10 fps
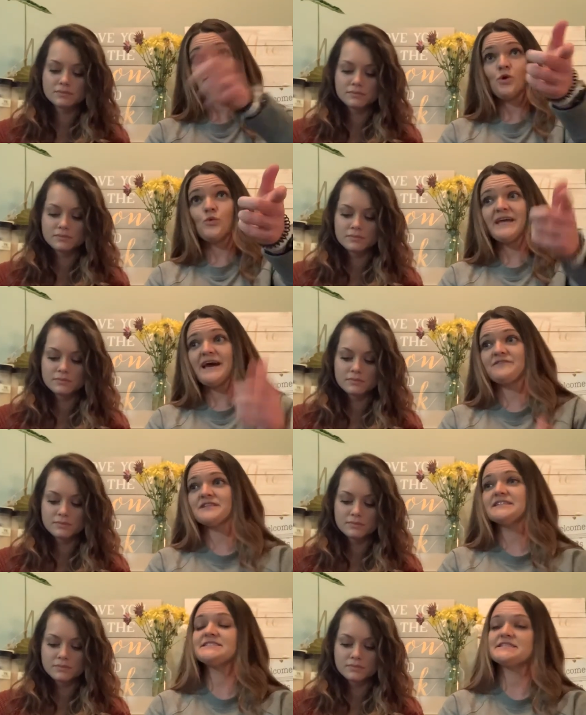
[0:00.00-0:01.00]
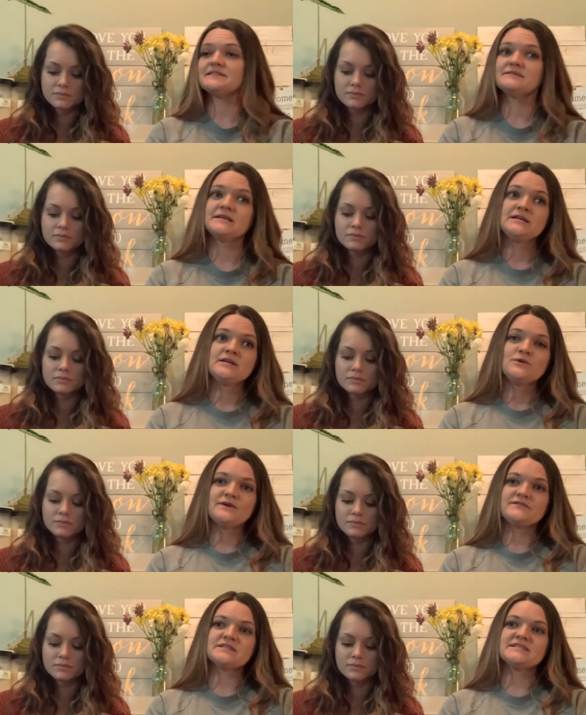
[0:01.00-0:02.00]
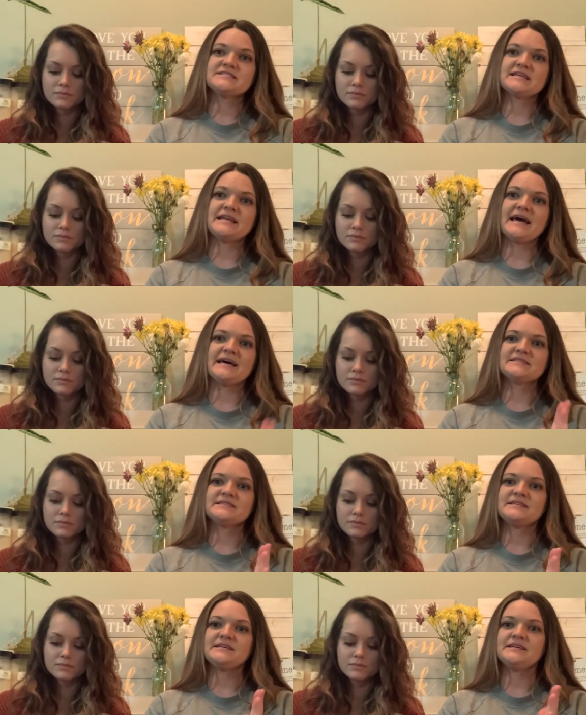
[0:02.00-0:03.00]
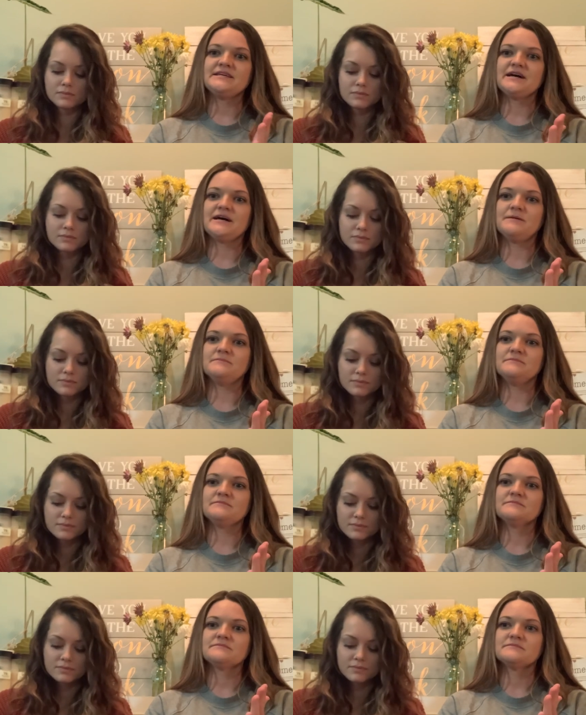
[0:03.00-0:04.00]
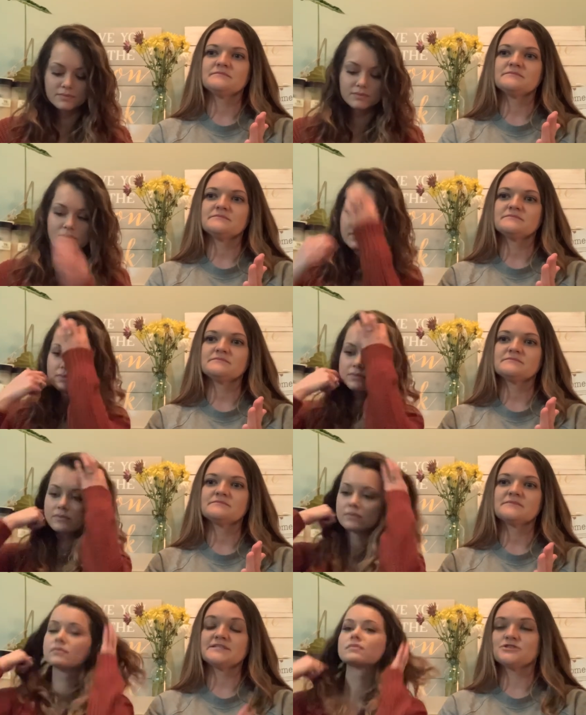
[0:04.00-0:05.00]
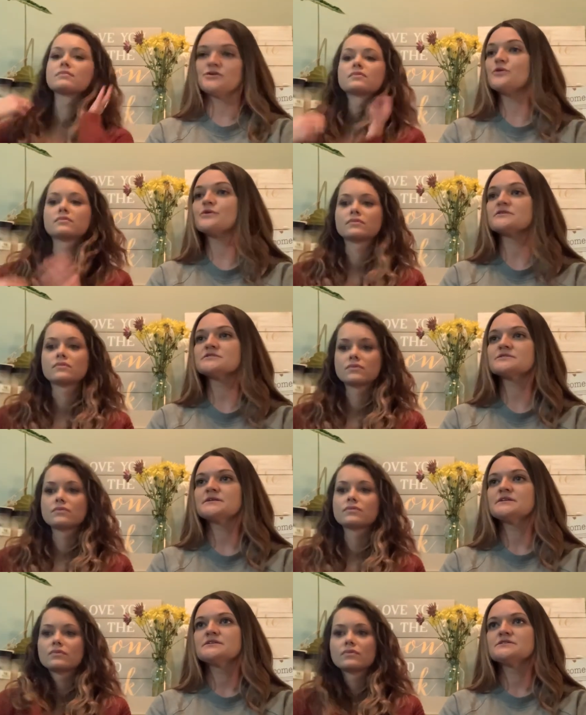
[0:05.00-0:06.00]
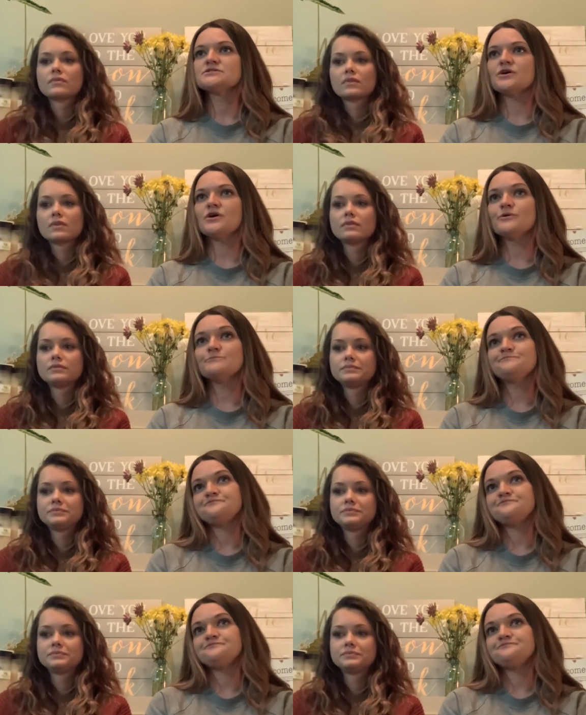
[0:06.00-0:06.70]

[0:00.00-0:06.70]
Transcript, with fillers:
Speaker 1: we have to listen. We have to listen as the um, as their owners. So,